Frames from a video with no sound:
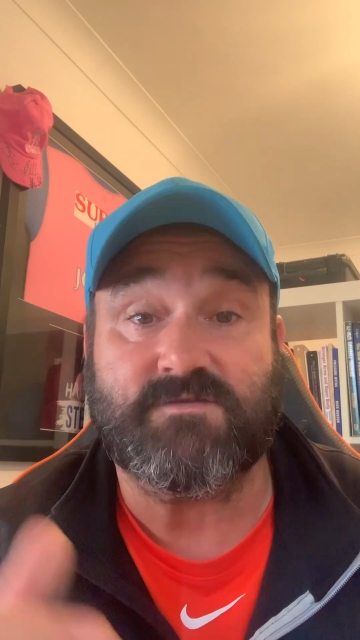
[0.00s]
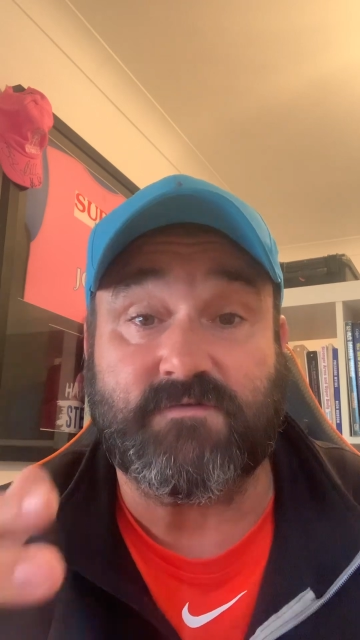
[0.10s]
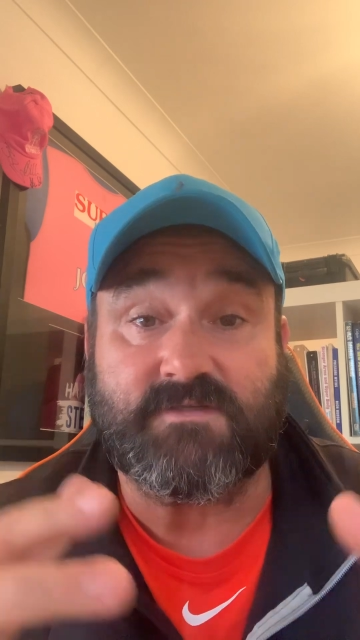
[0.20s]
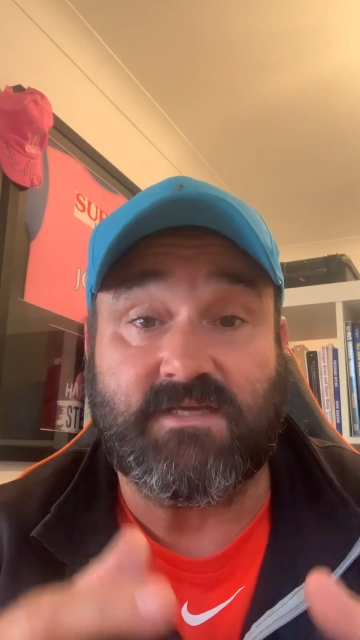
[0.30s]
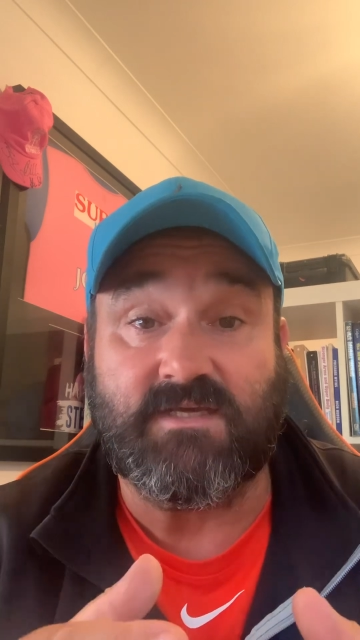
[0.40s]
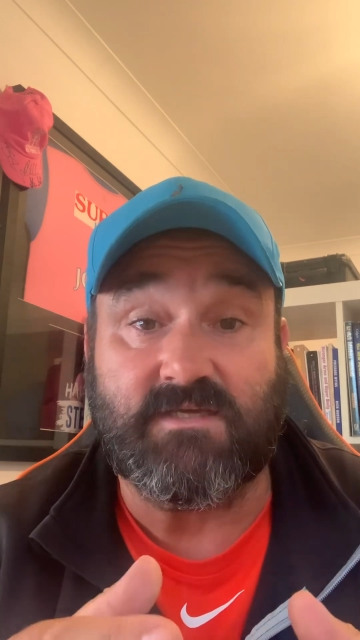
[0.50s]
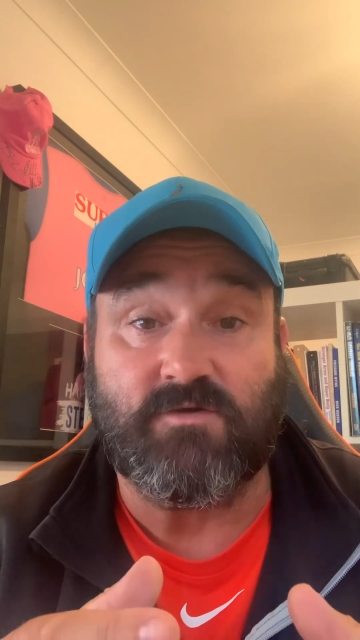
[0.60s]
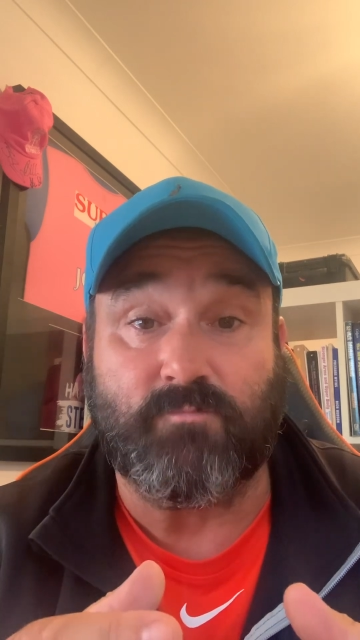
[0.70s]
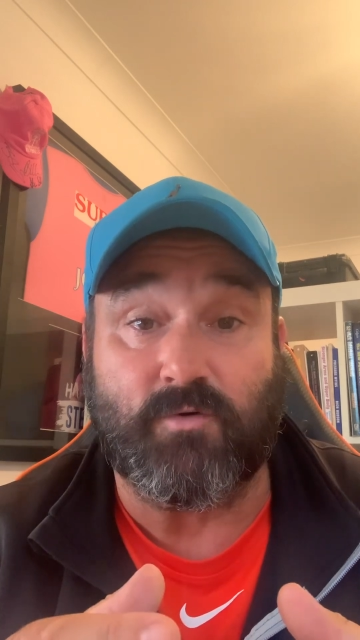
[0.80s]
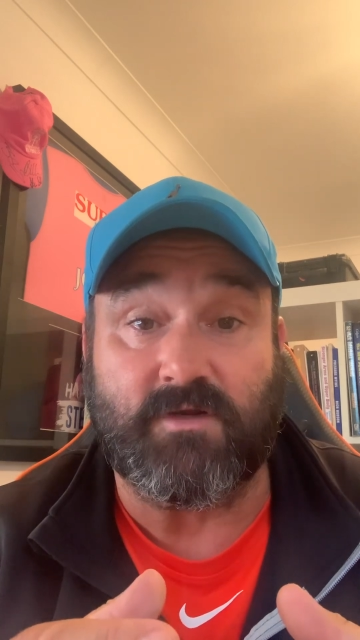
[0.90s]
fatigue you
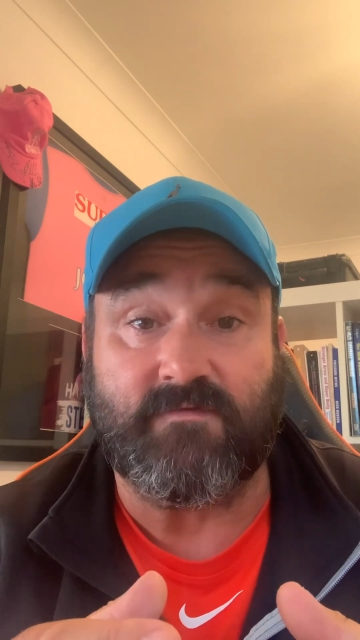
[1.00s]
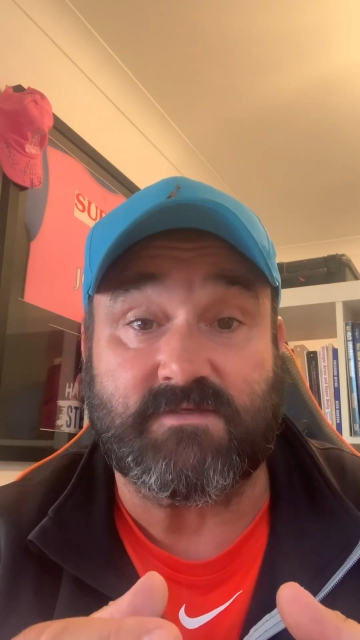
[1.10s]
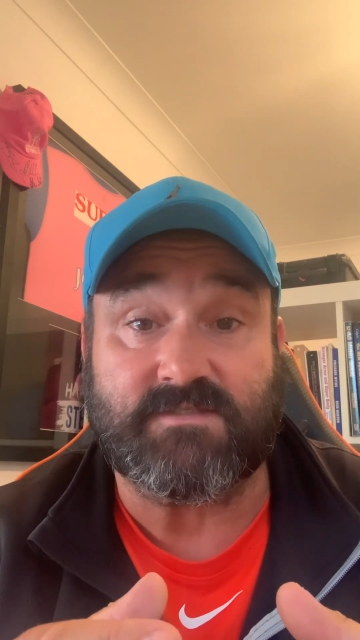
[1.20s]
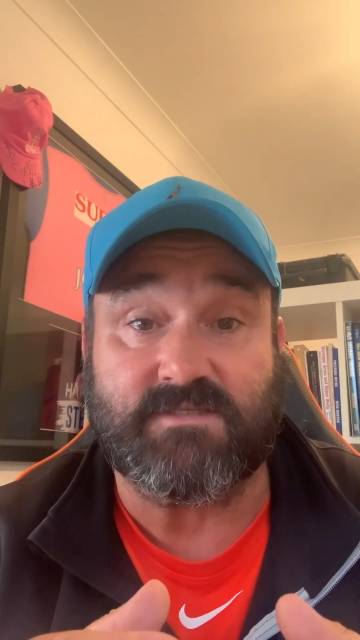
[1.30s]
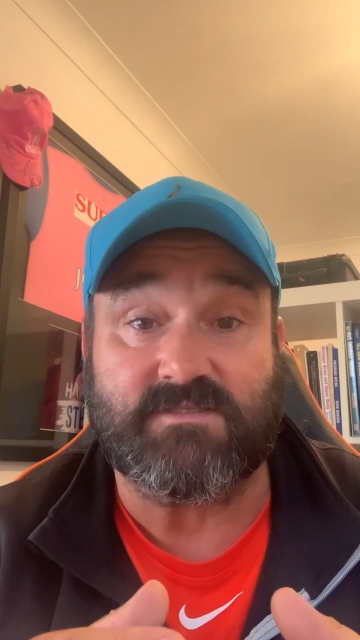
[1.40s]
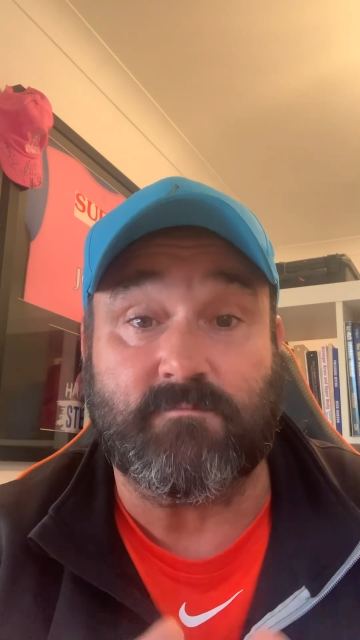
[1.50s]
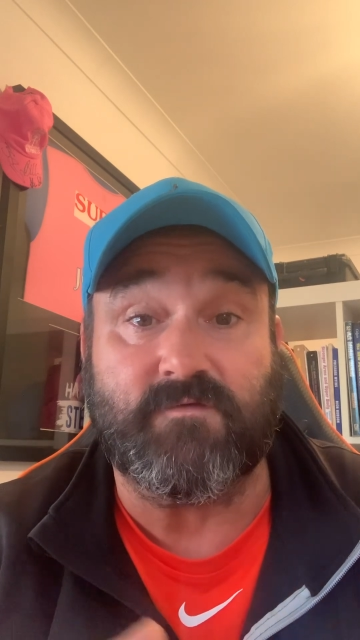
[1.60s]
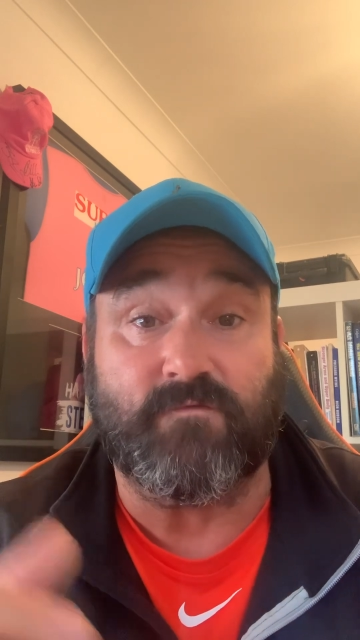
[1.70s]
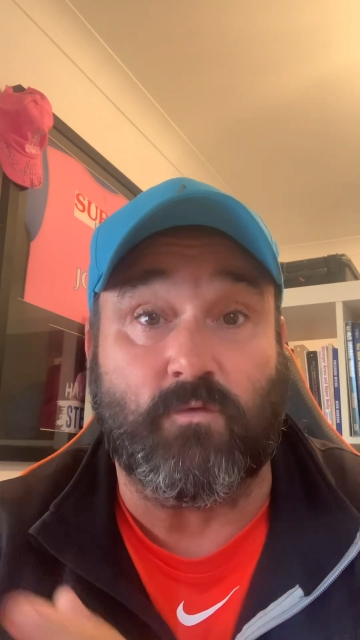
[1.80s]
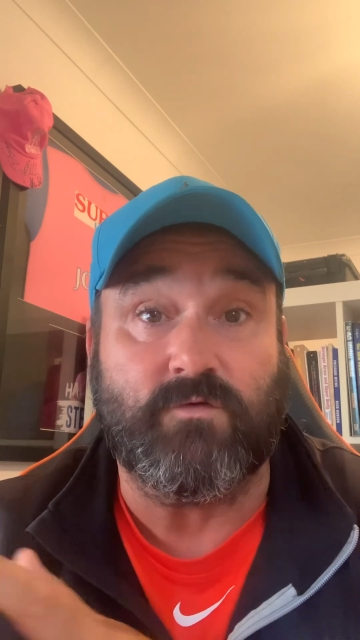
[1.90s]
put in the system
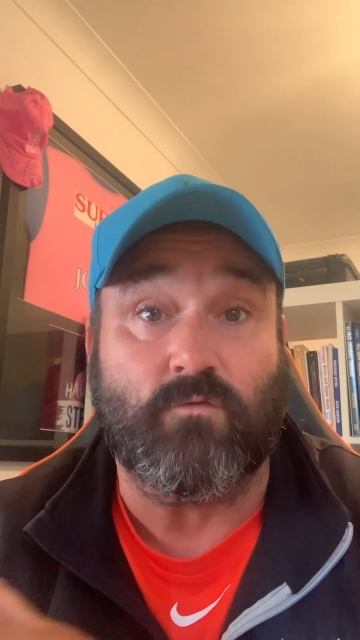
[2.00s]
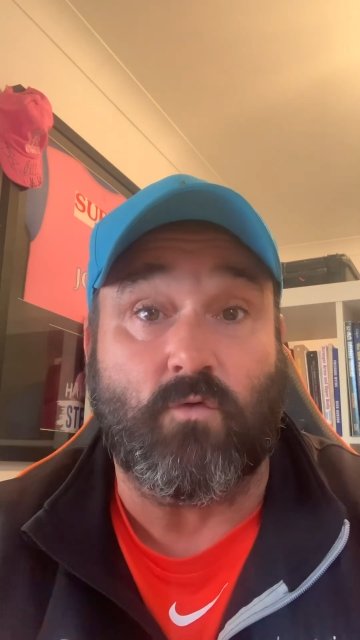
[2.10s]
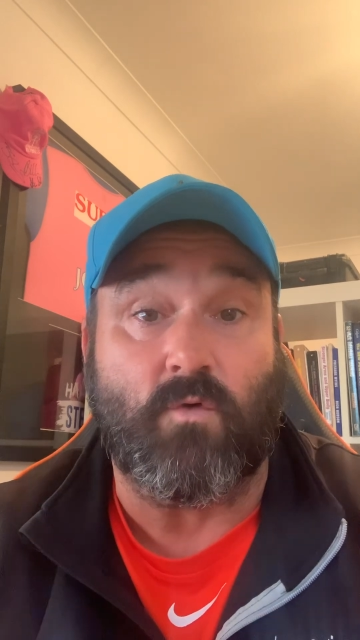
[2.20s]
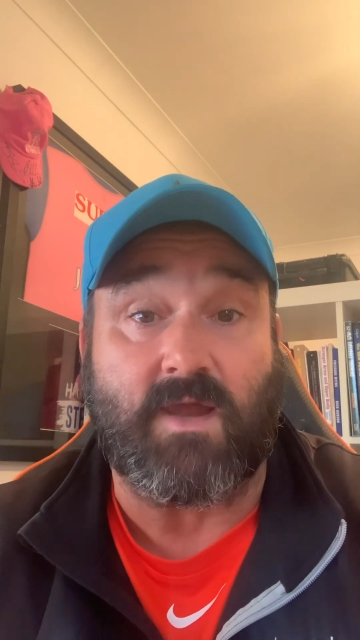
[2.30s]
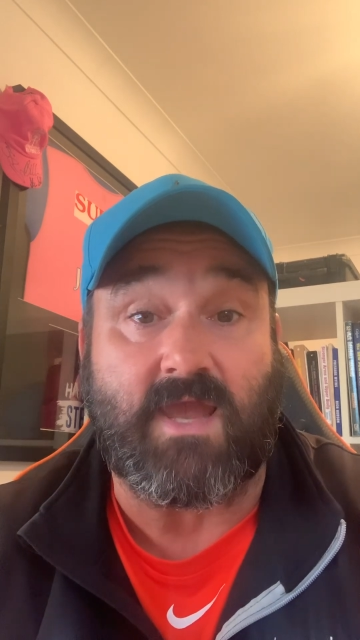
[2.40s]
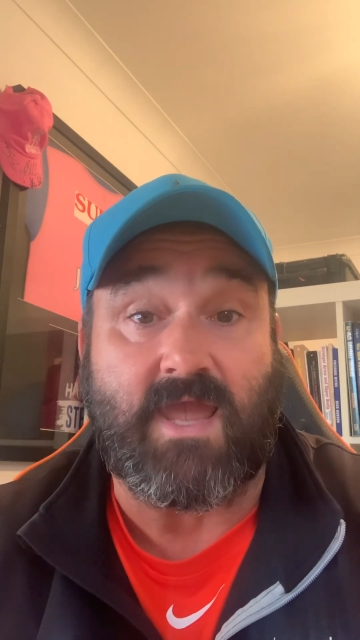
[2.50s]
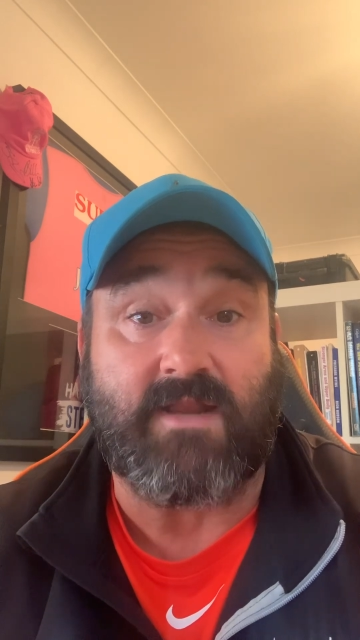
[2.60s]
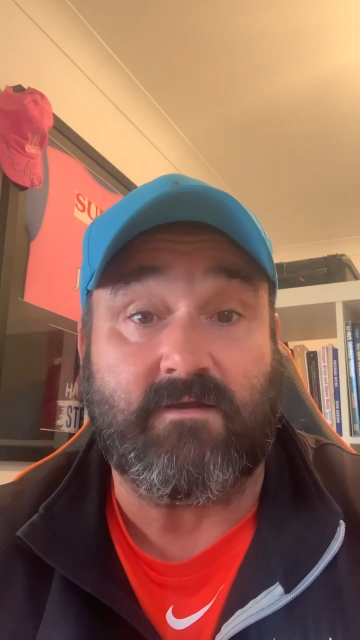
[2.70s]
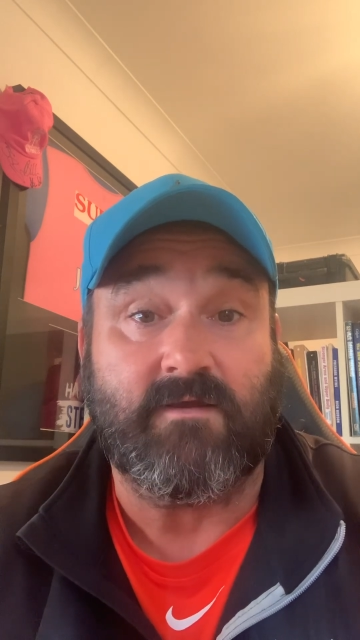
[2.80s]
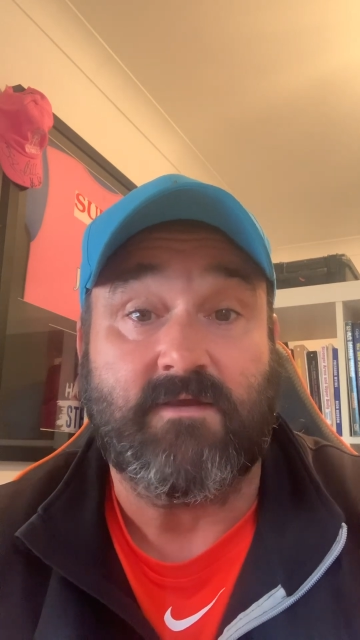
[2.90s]
before you go again.